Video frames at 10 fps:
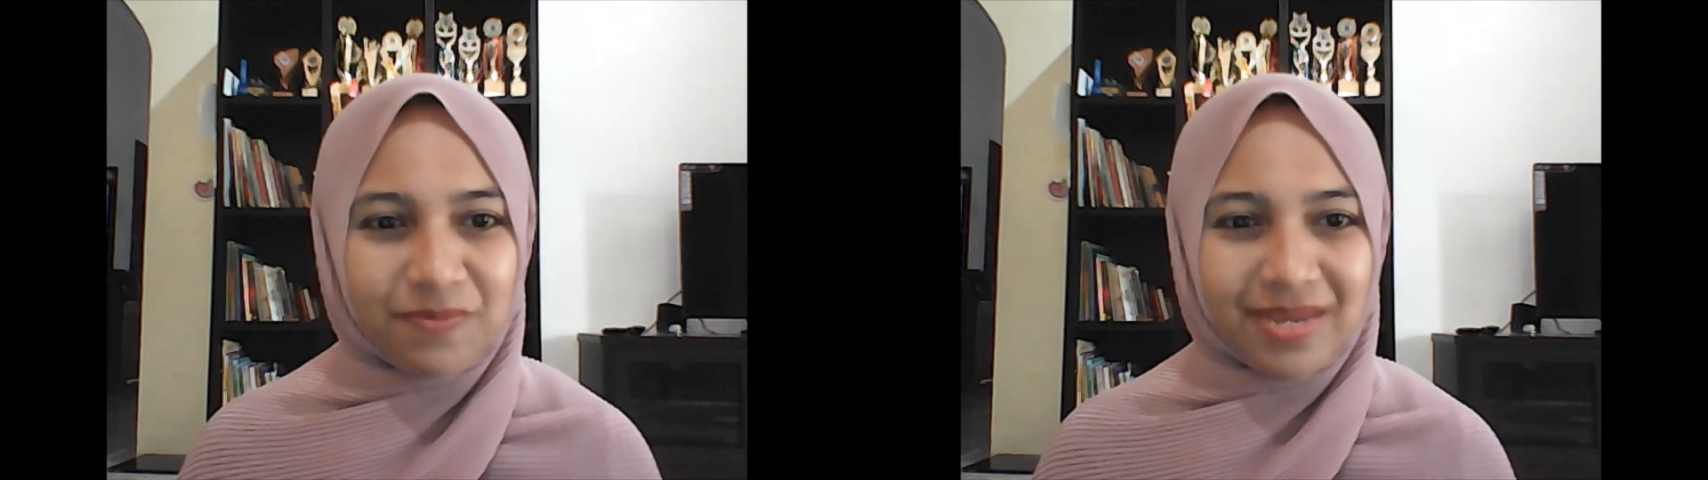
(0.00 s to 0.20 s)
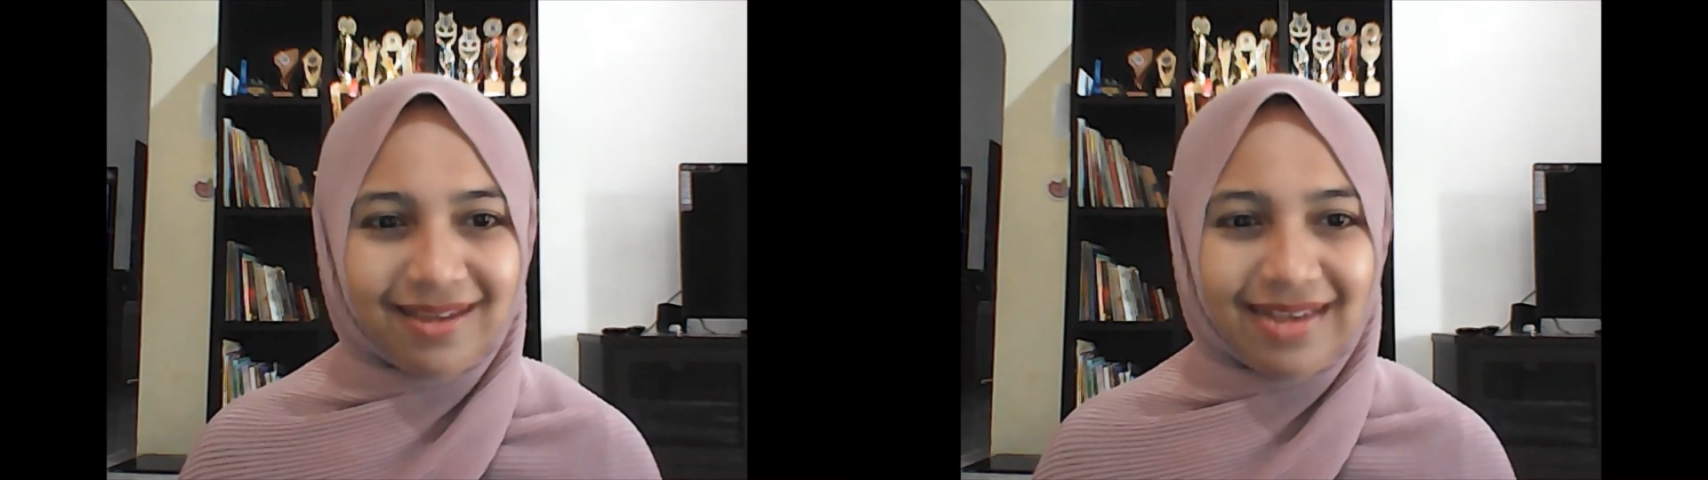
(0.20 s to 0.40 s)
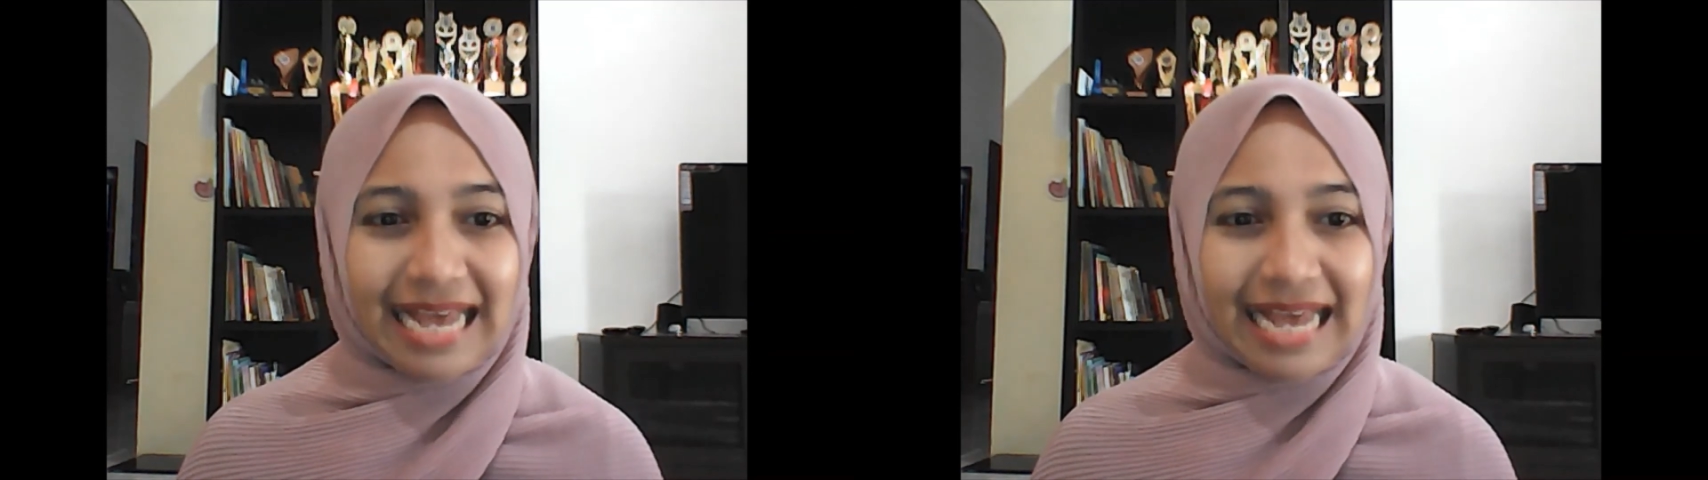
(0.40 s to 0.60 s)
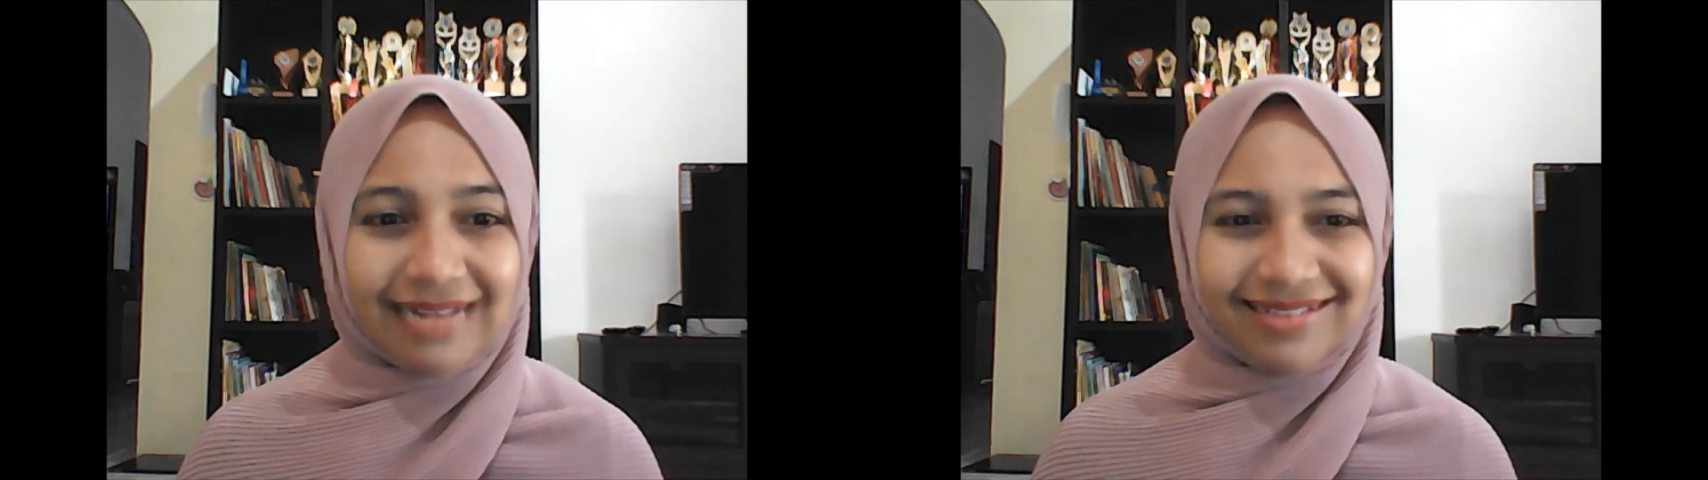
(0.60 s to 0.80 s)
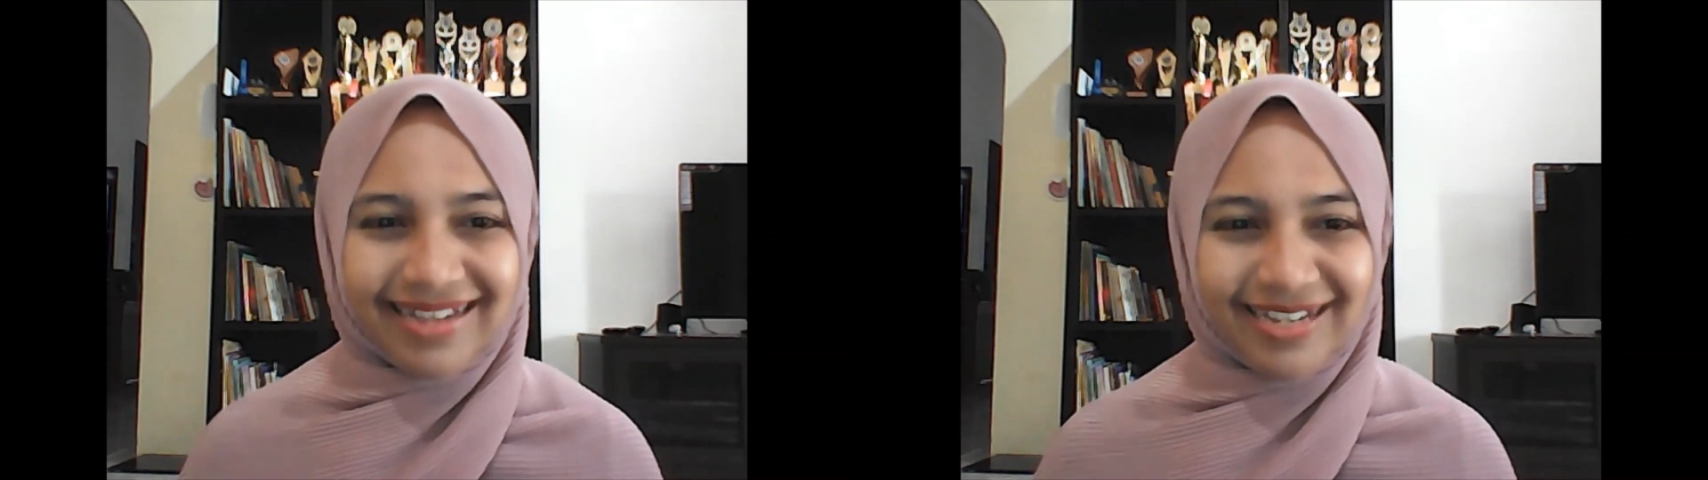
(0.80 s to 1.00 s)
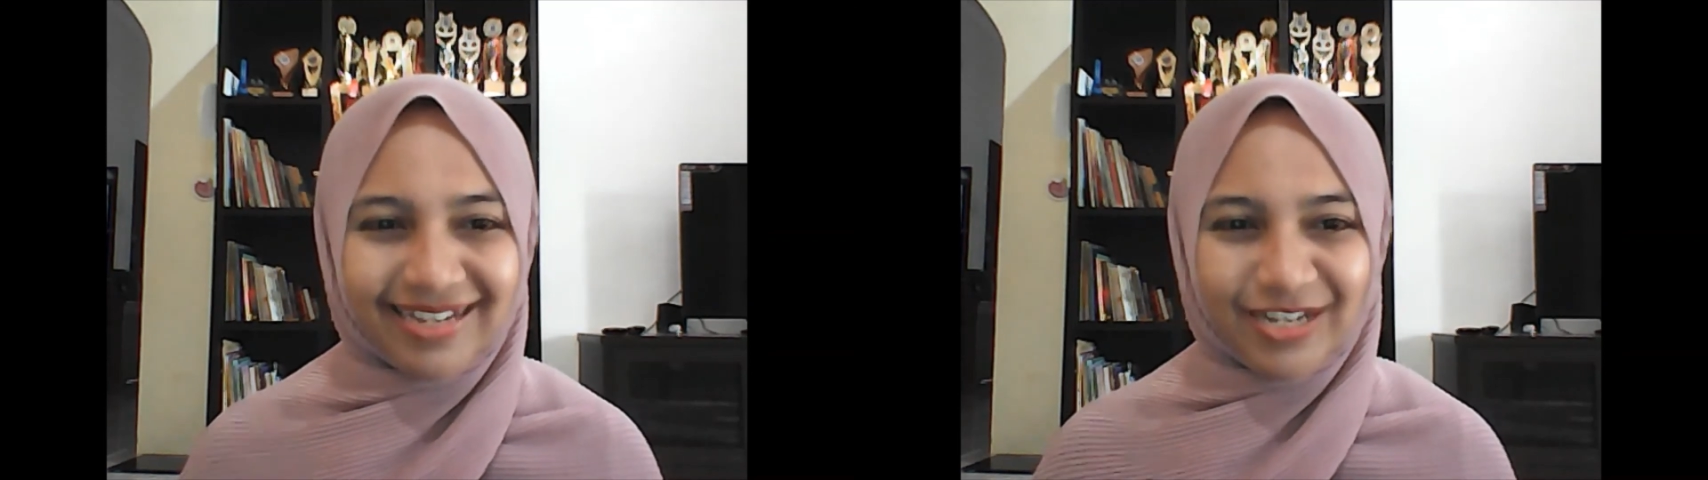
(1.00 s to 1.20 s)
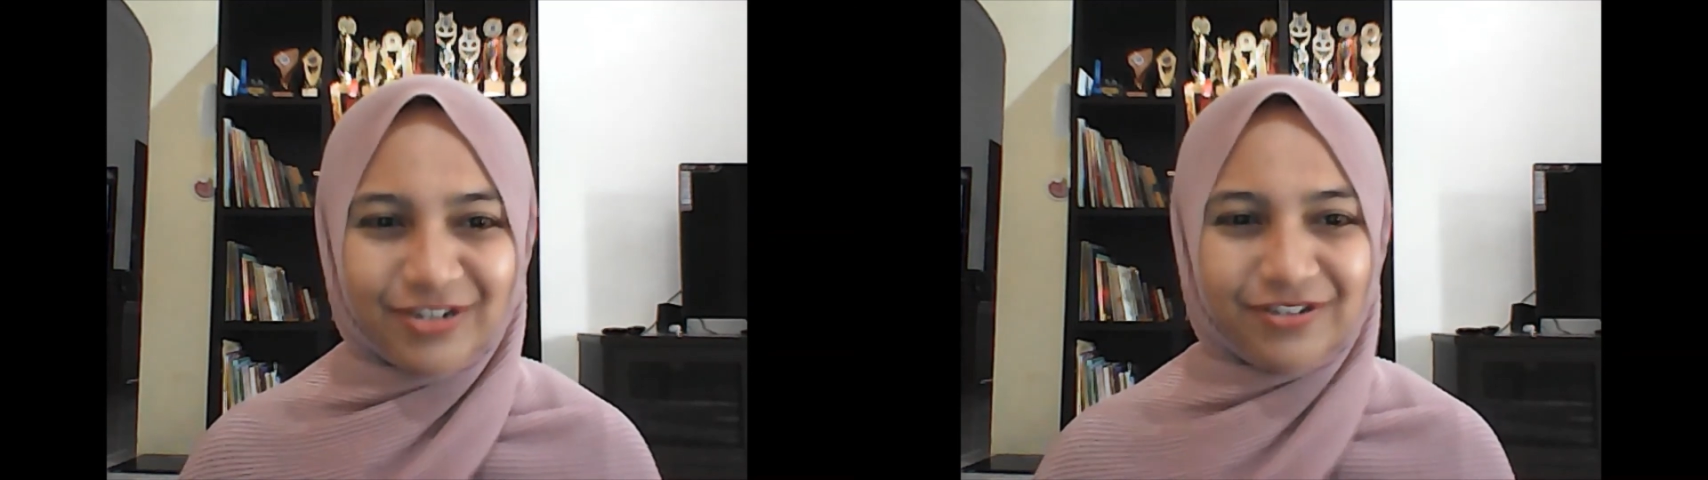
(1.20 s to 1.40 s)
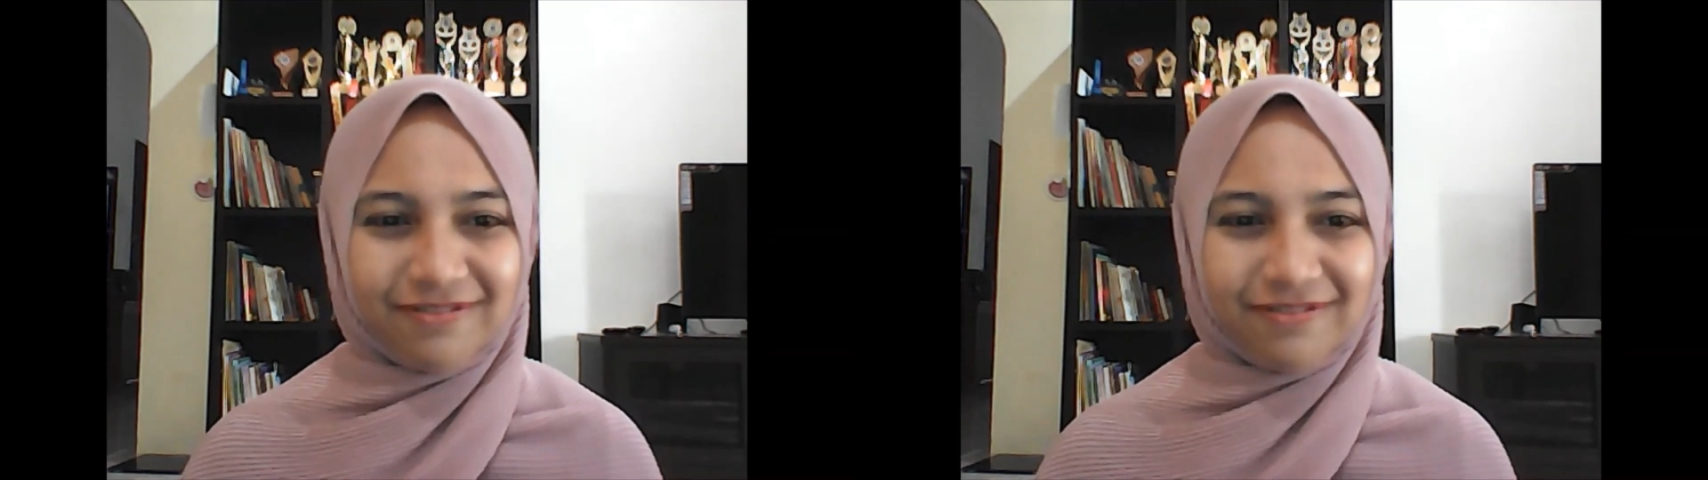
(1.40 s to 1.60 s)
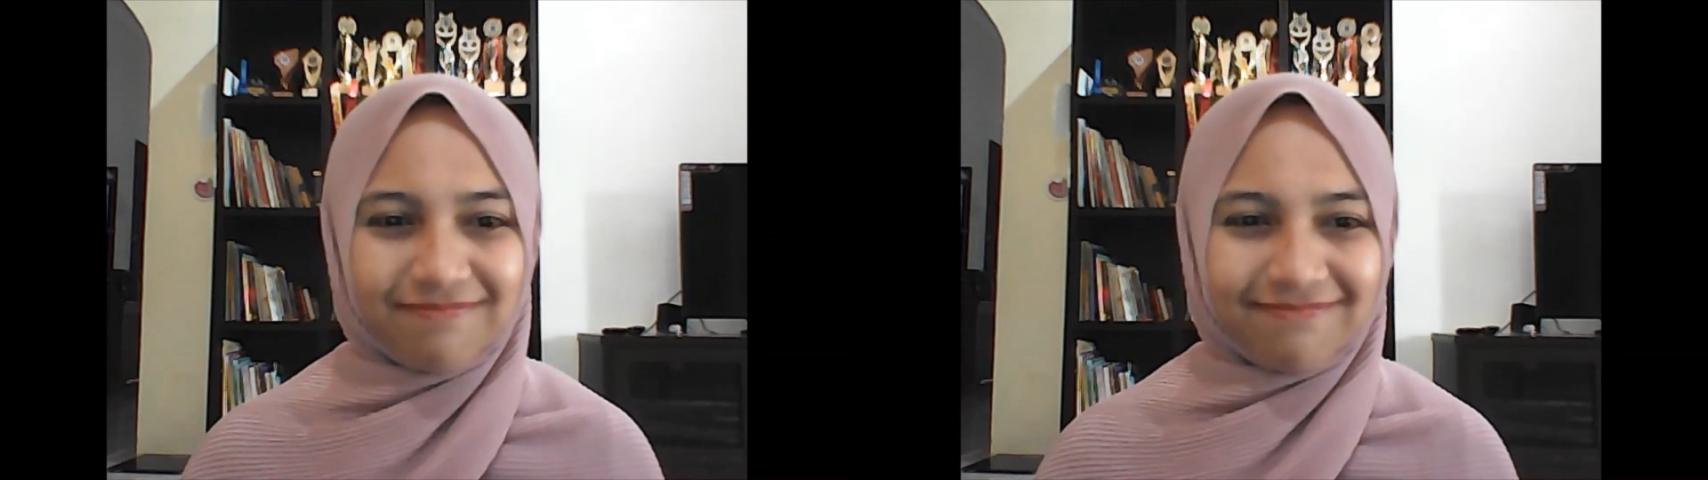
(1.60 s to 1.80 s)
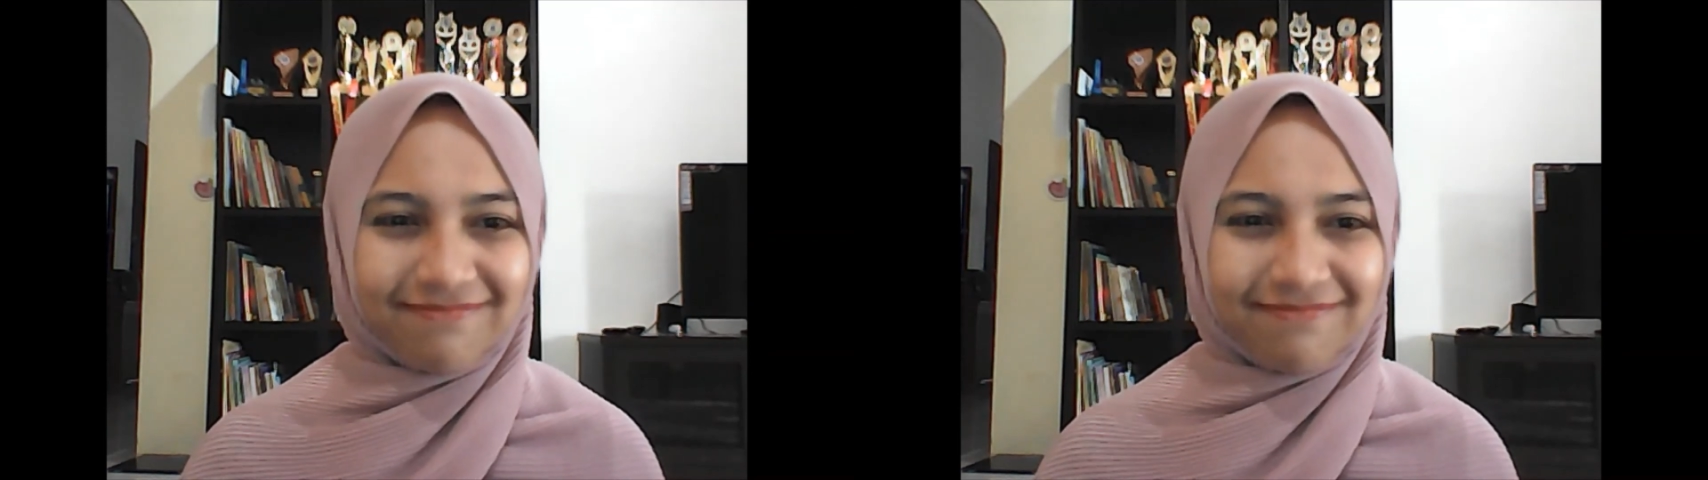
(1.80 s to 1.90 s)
me. Thank you.